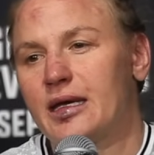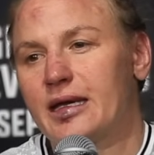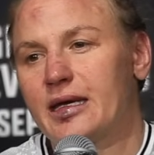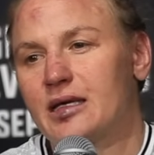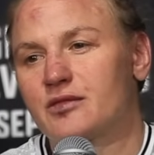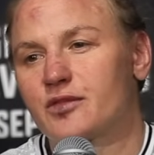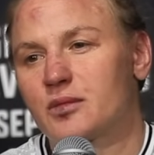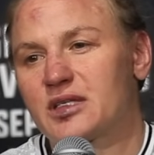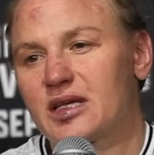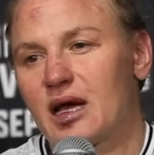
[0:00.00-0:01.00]
And
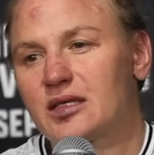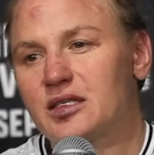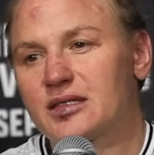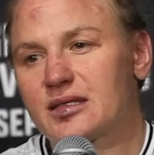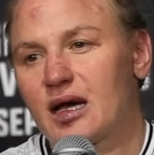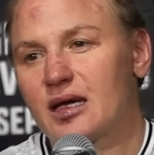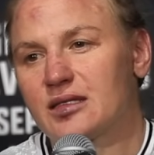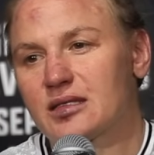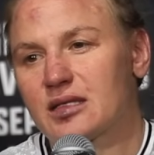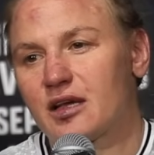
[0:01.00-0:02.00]
from the other side,
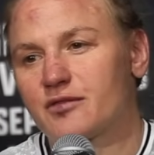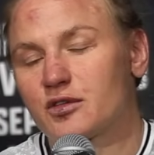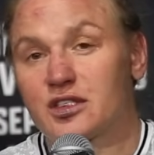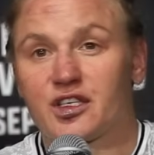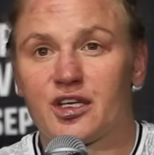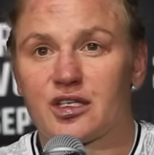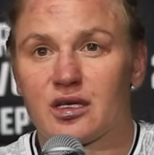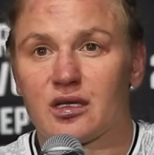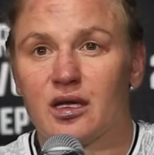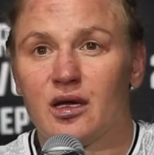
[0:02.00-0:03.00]
it's like frustration